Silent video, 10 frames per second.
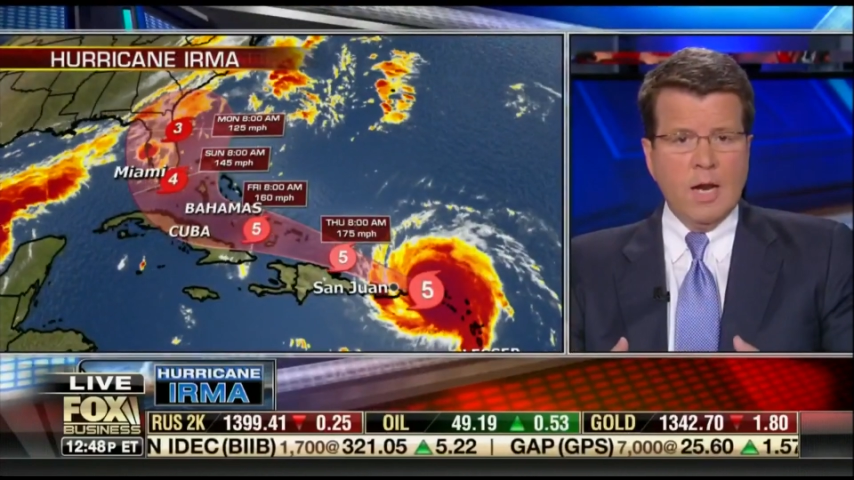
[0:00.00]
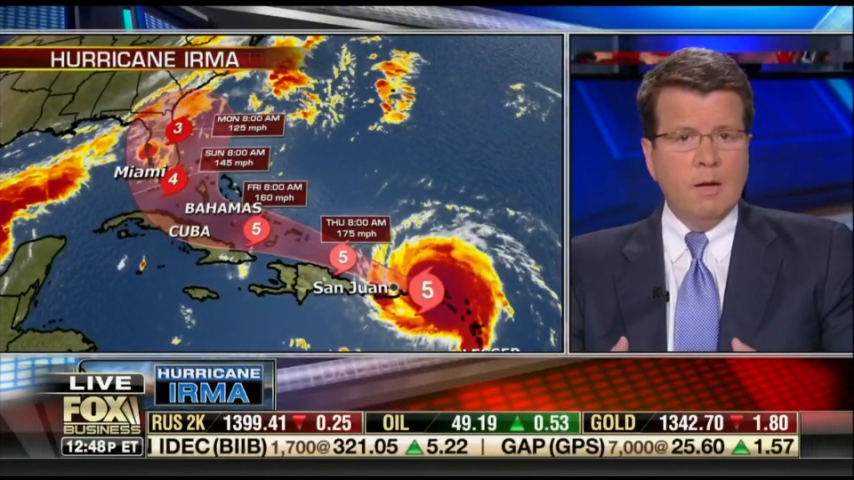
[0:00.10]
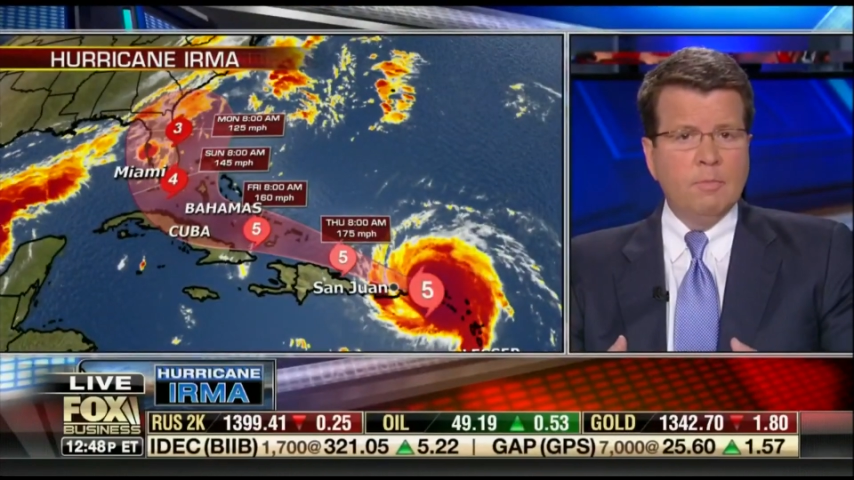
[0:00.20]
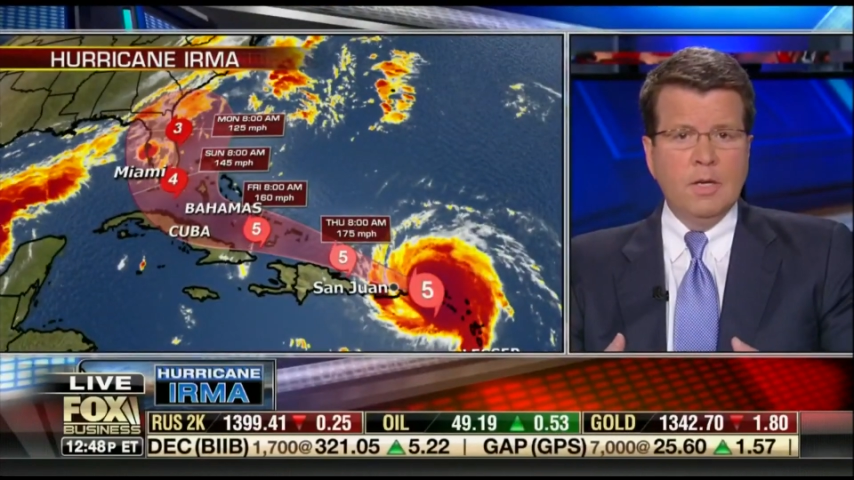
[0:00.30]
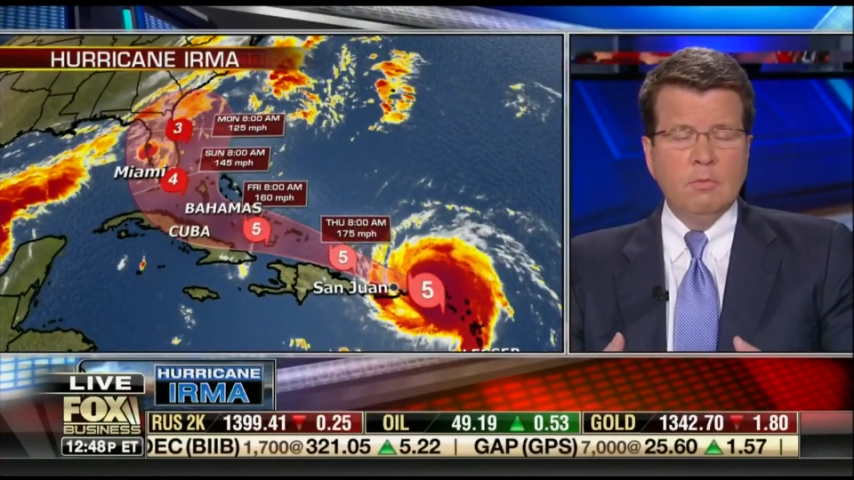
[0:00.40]

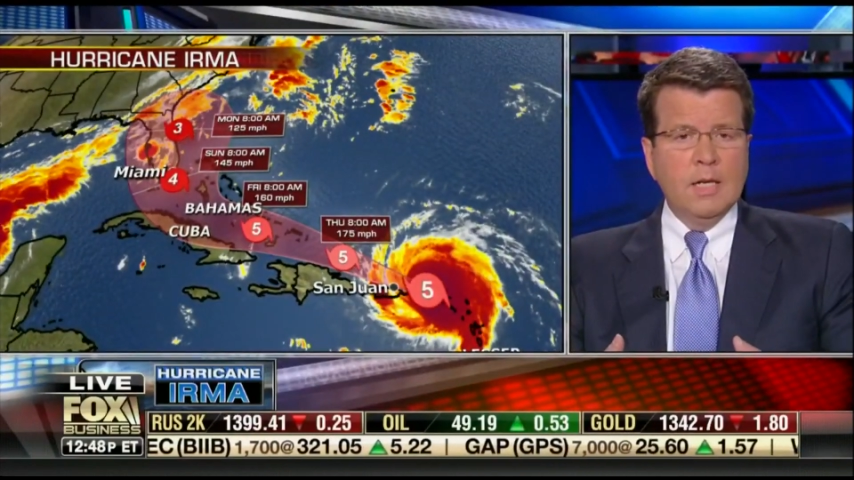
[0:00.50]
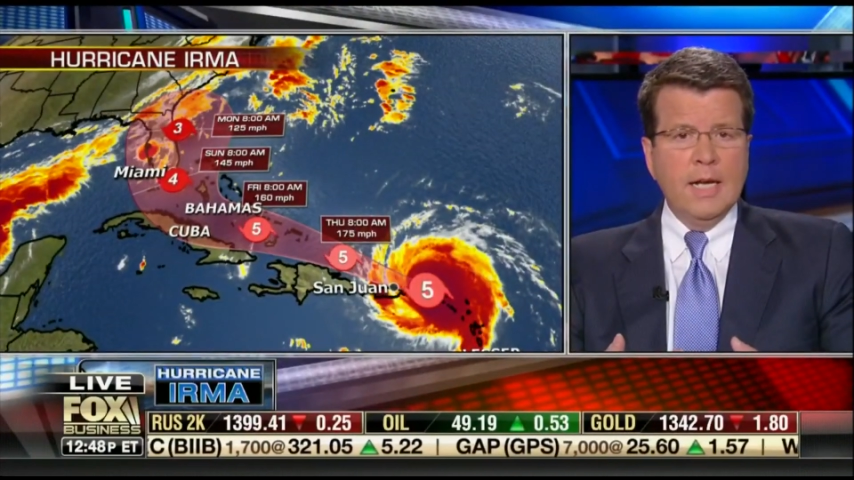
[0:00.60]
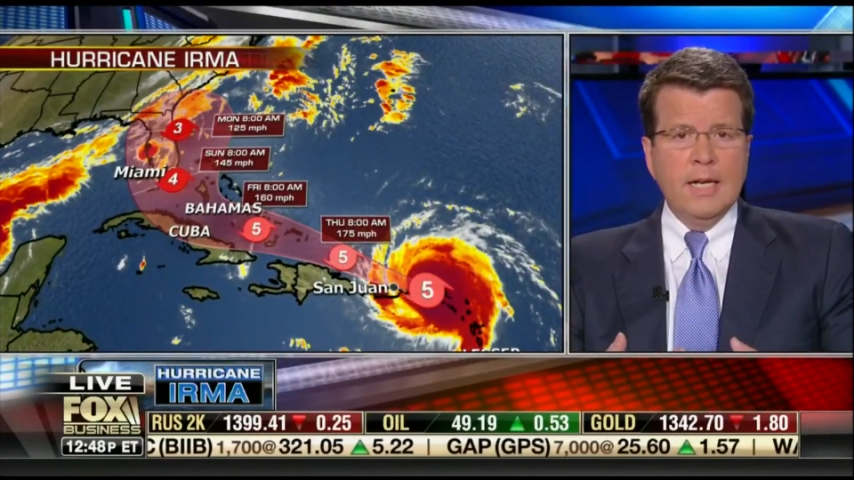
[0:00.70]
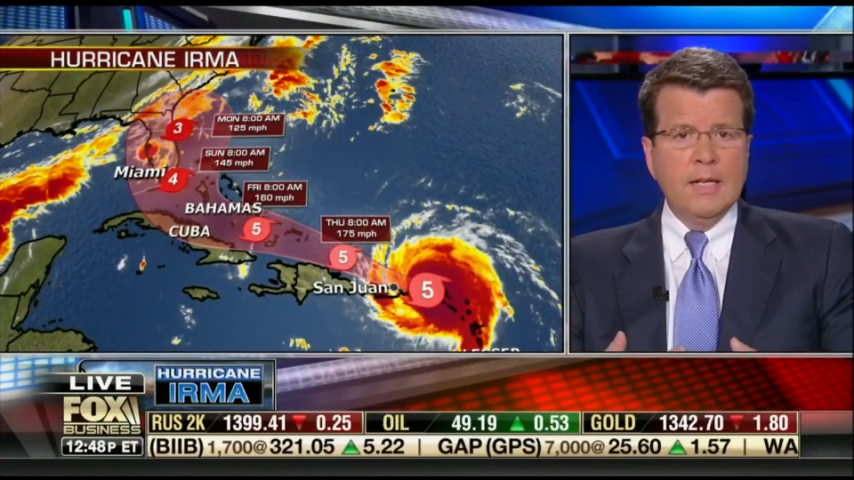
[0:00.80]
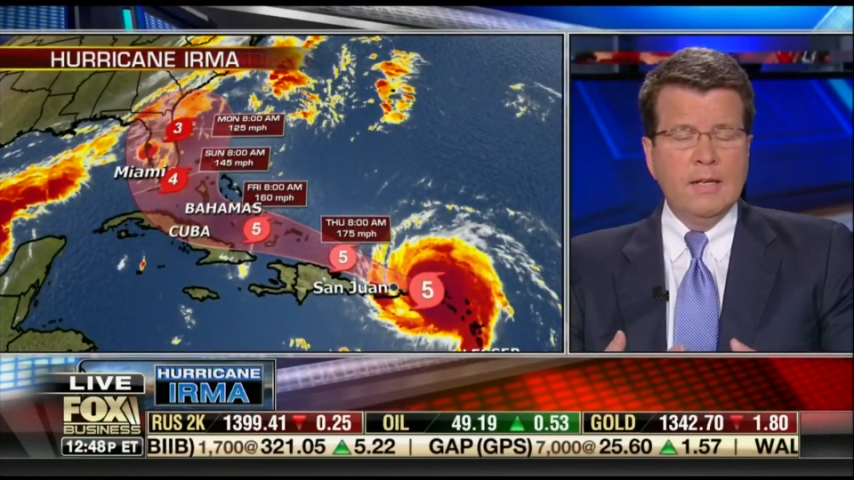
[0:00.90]
up in
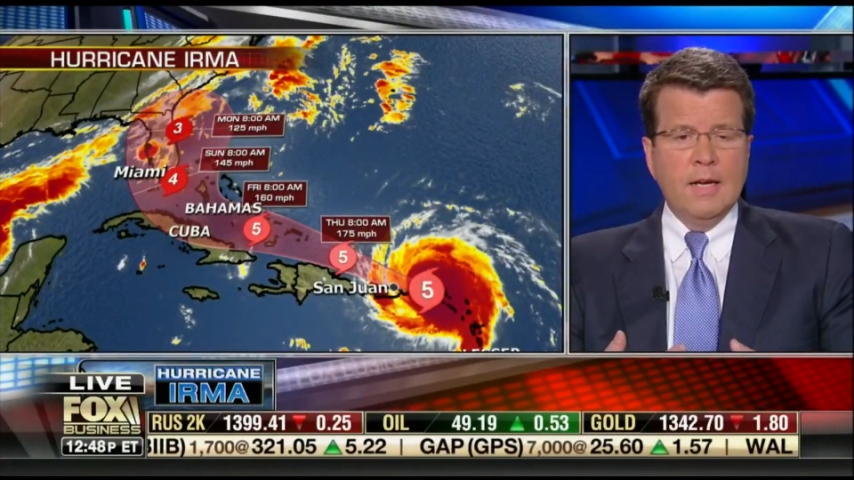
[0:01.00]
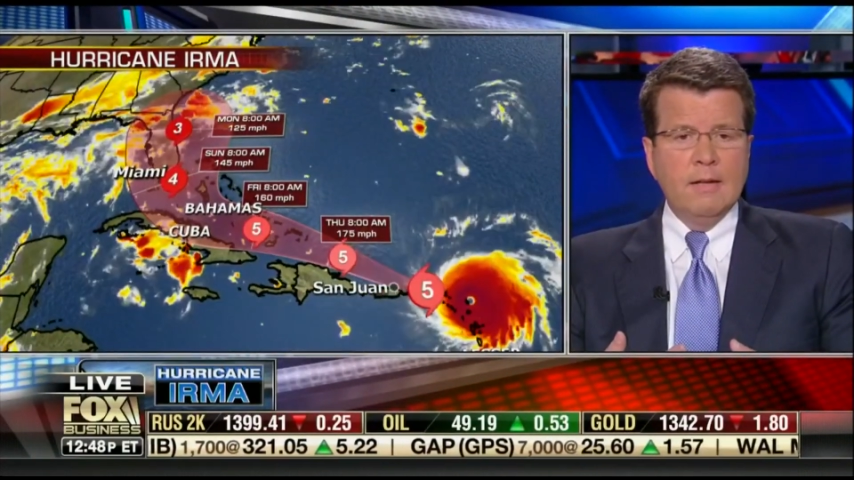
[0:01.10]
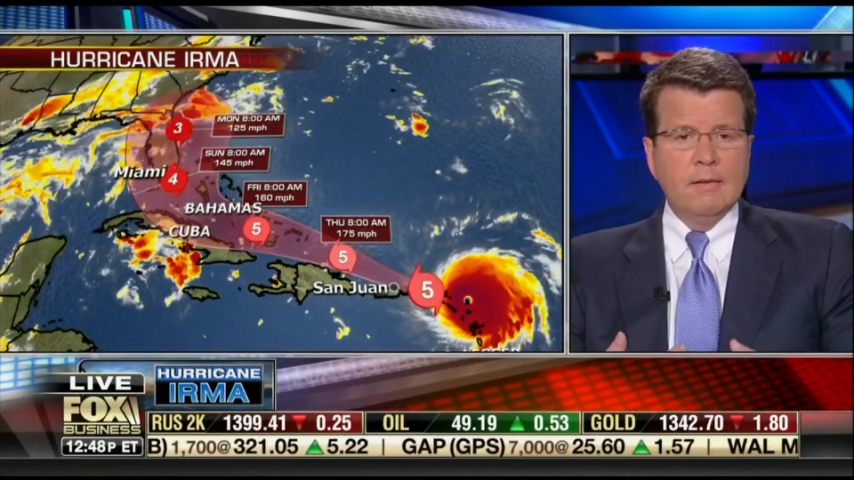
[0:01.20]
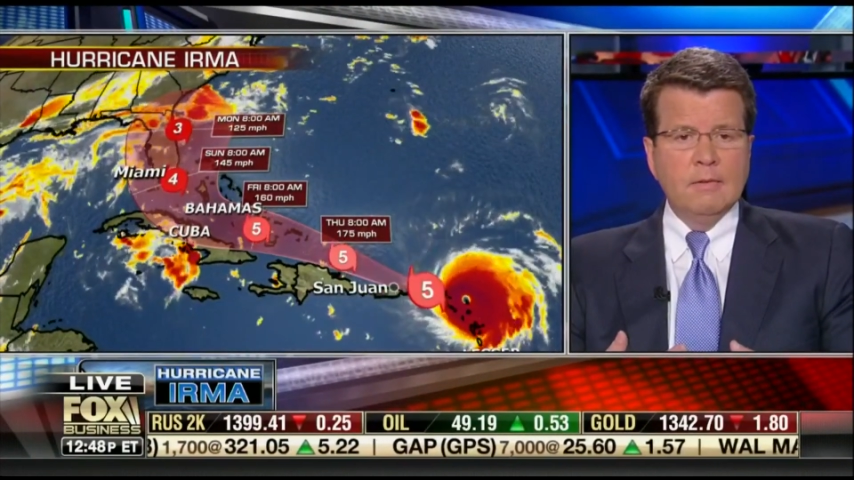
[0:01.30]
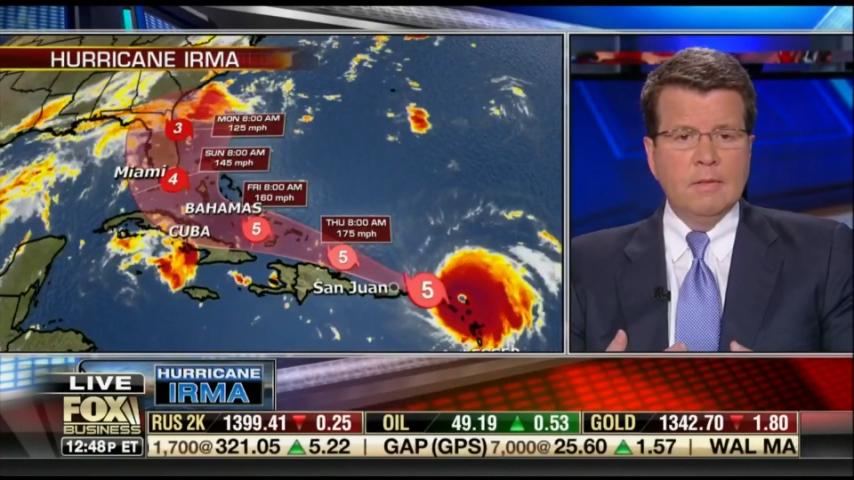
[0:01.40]
related
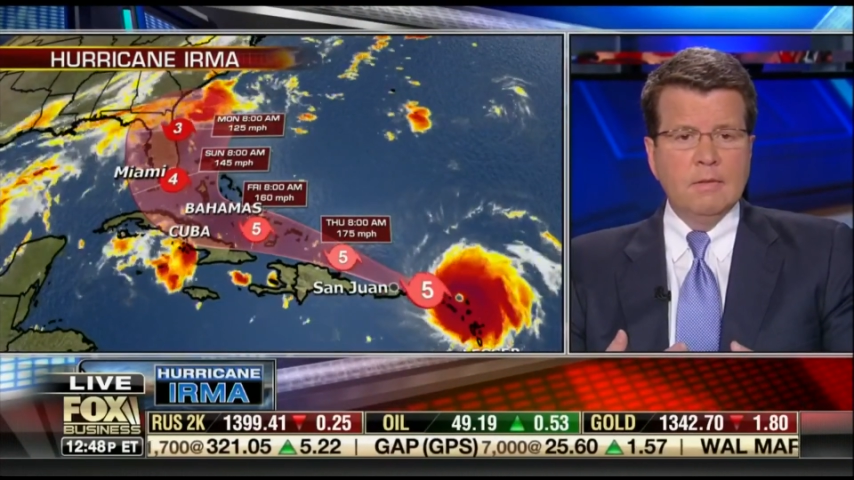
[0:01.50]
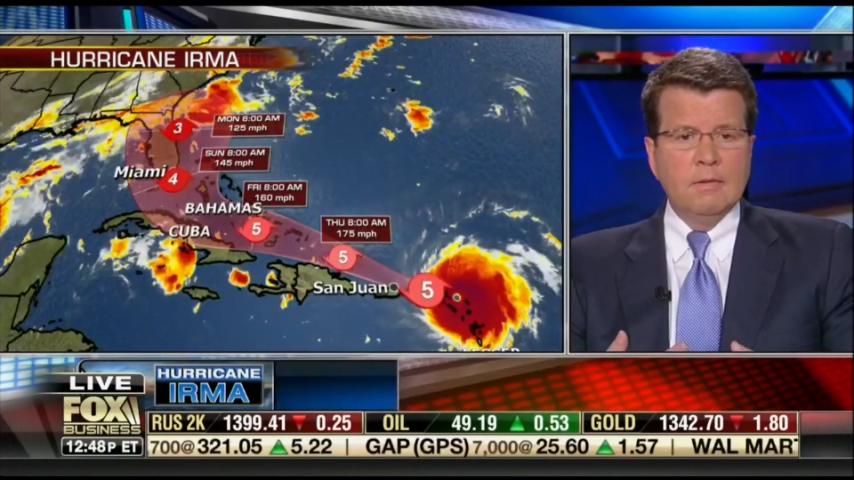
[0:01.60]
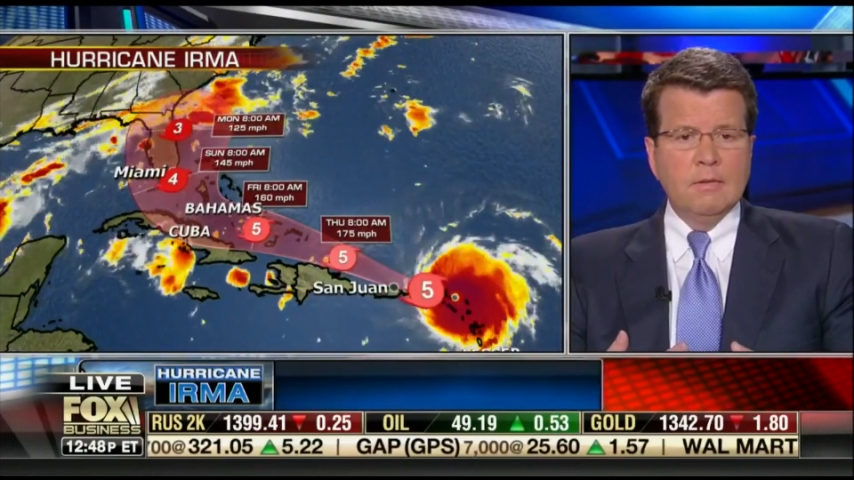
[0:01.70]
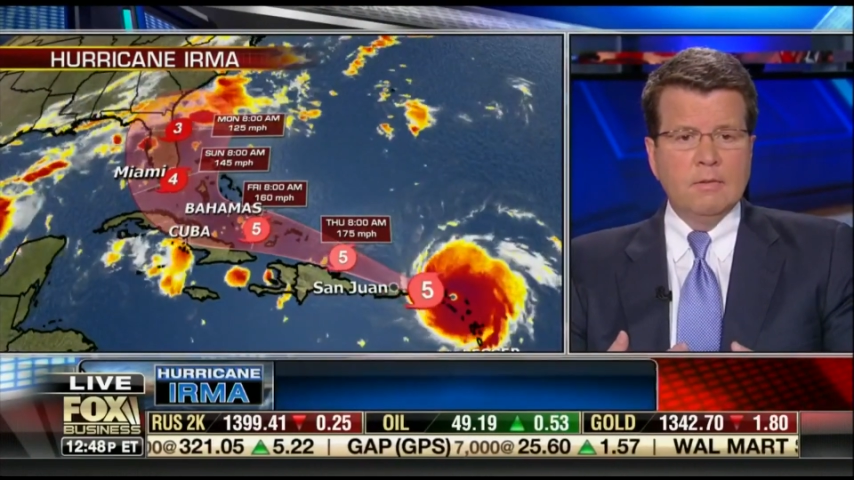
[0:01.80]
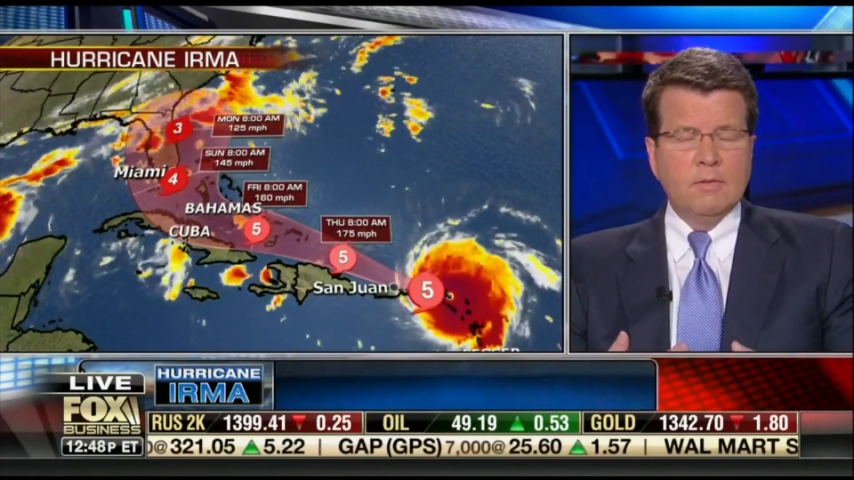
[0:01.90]

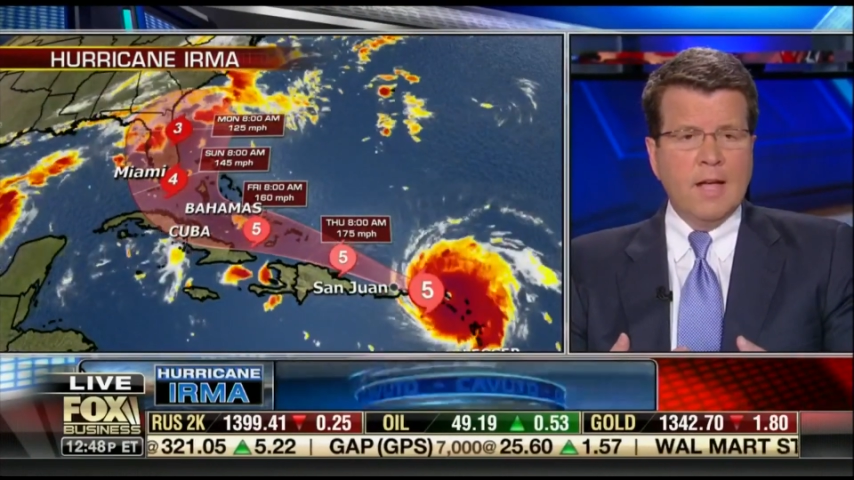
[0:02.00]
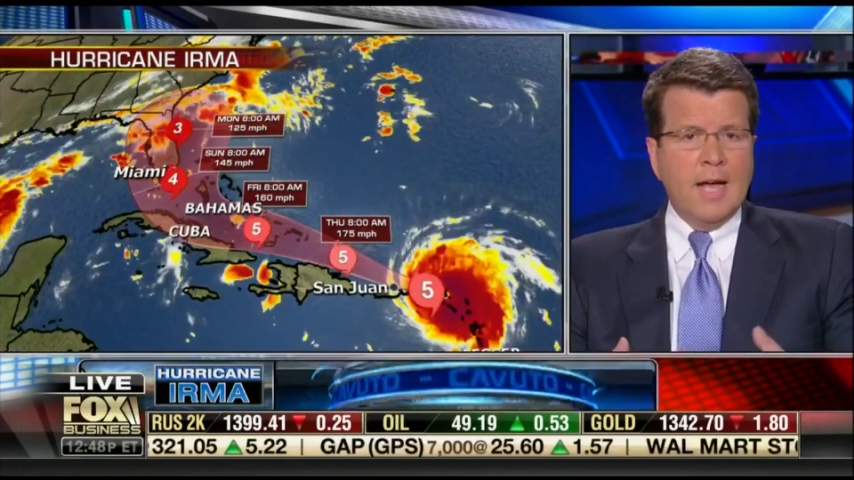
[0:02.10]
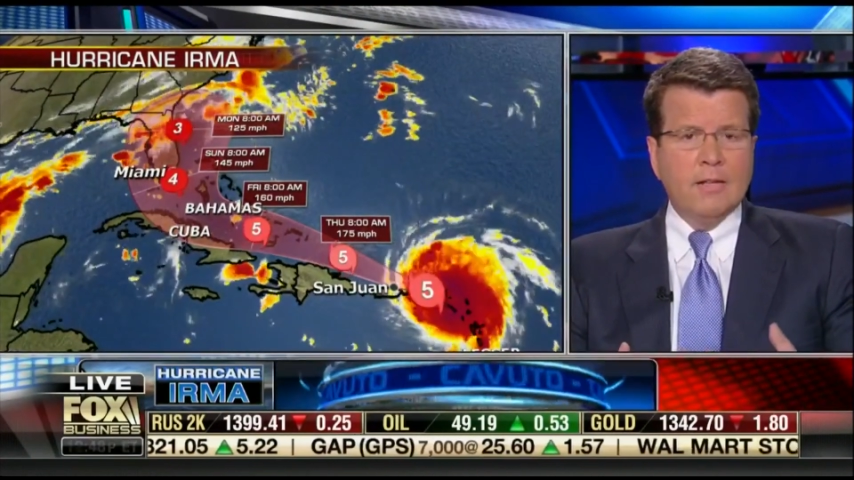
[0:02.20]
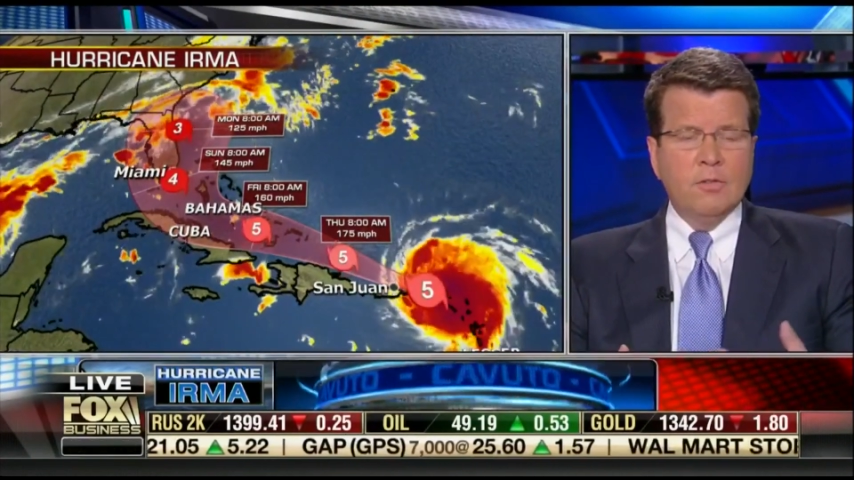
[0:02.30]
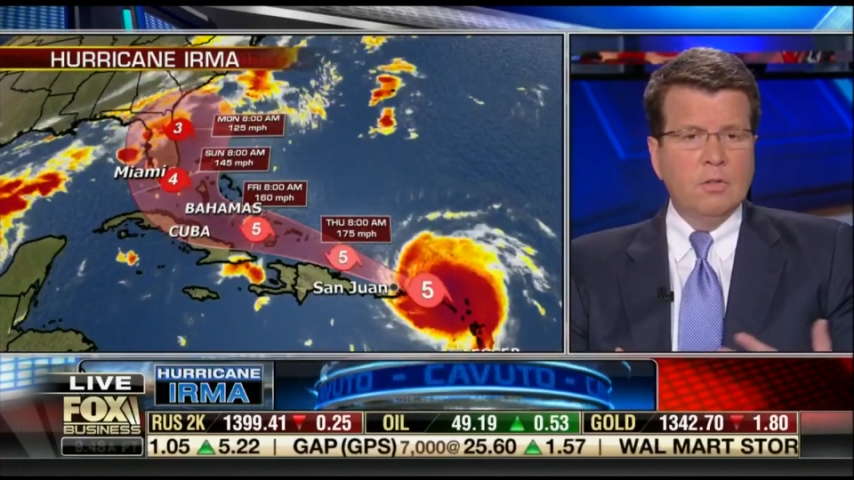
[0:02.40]
stocks